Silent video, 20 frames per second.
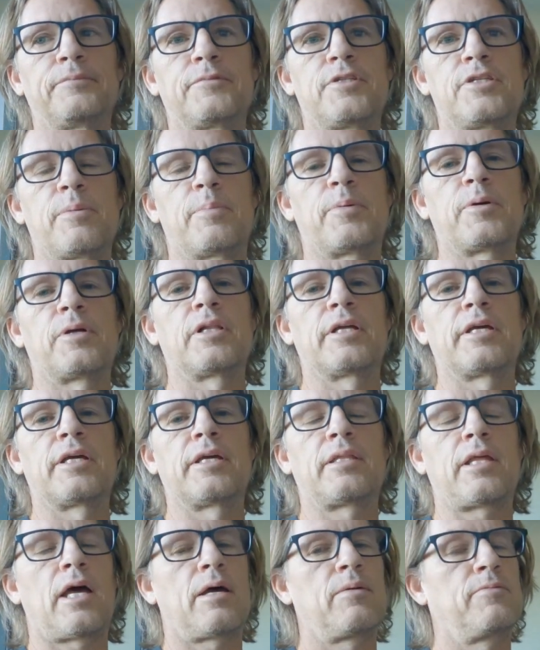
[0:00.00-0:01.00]
Typically,
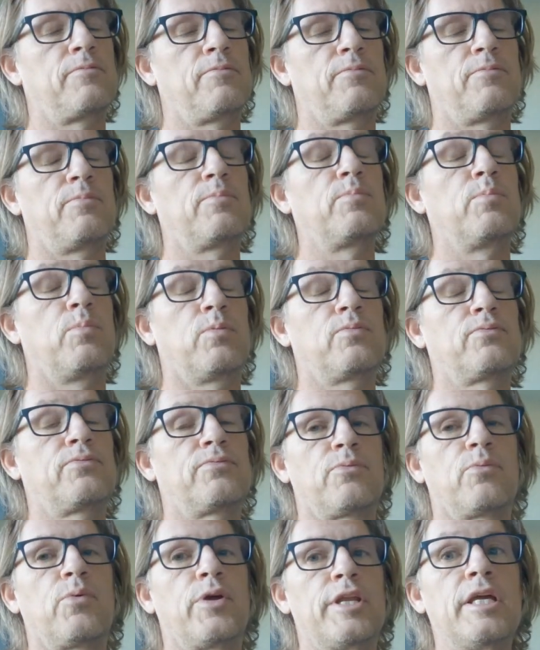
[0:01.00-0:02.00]

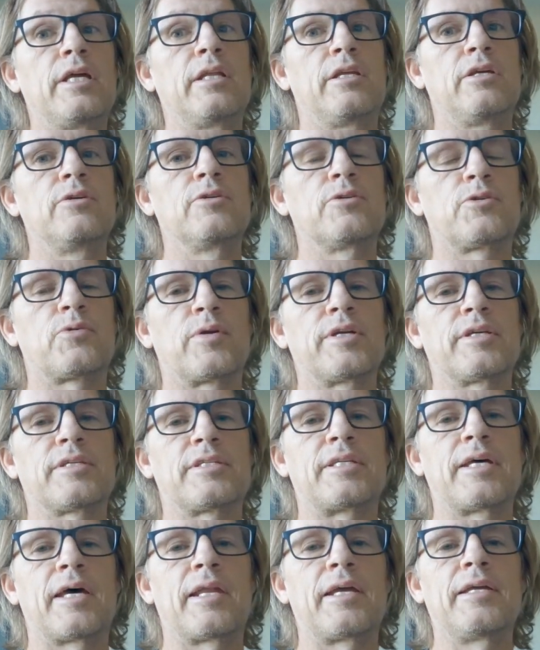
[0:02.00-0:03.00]
we need to use
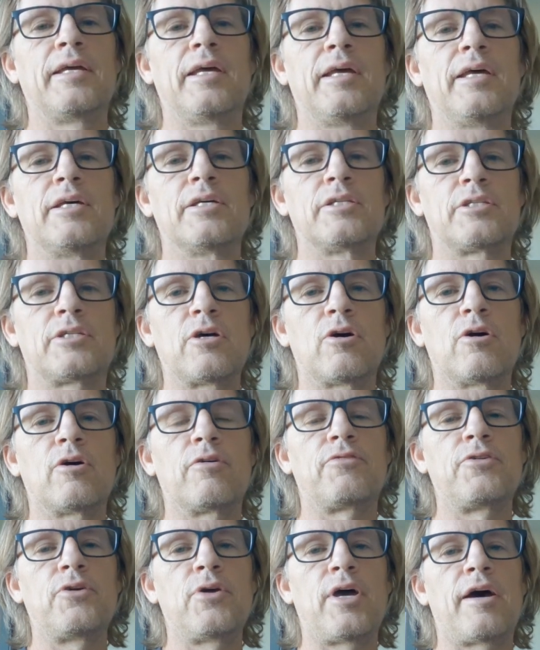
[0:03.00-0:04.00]
ReelSteady. So
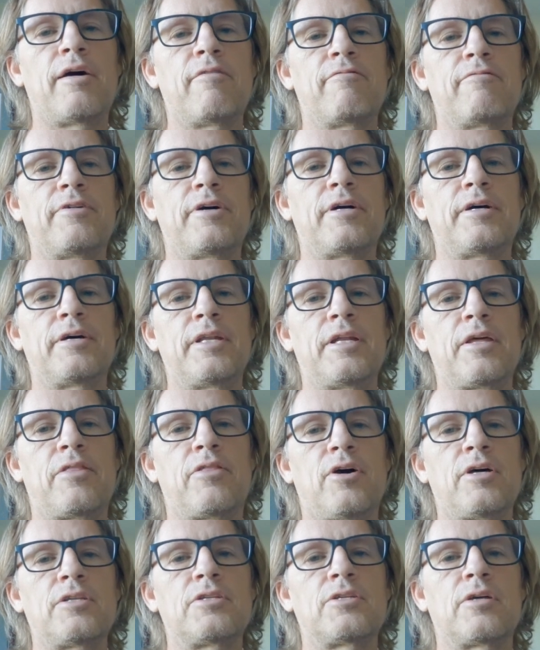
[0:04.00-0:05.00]
if you have any
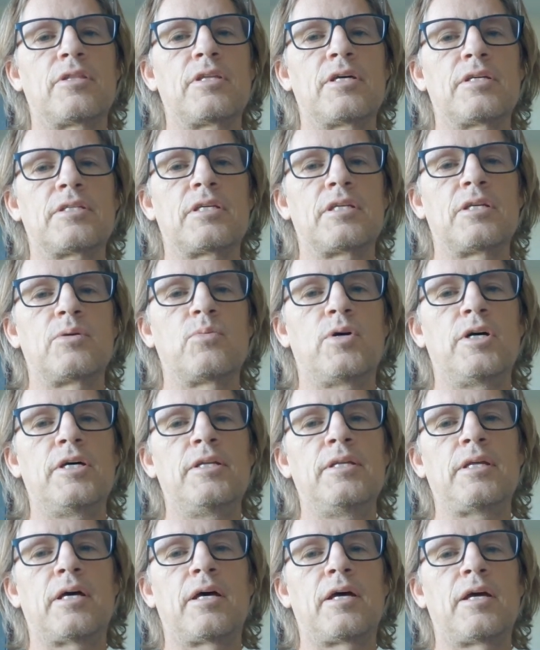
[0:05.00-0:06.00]
thoughts on this,
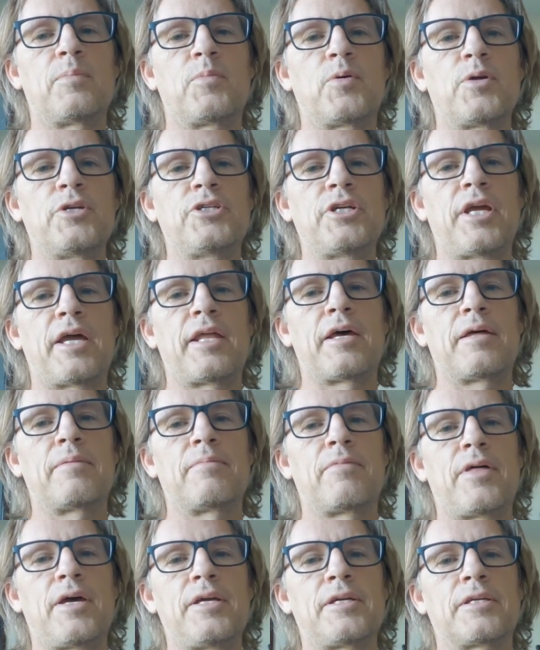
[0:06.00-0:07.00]
anyone, I appreciate it.
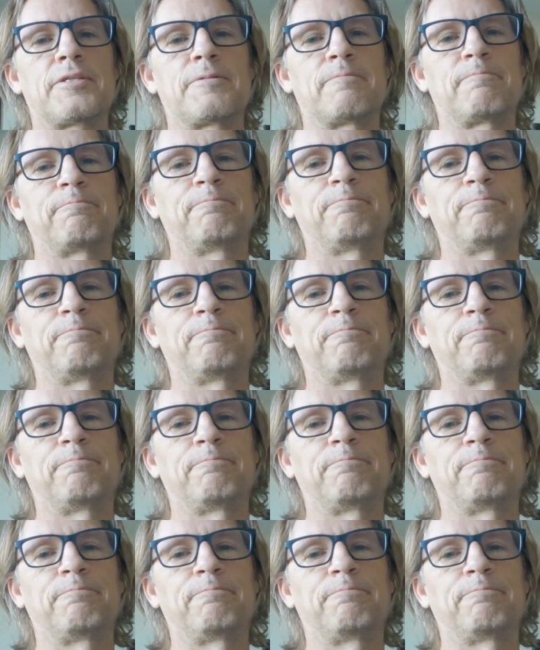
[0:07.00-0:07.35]
Thanks.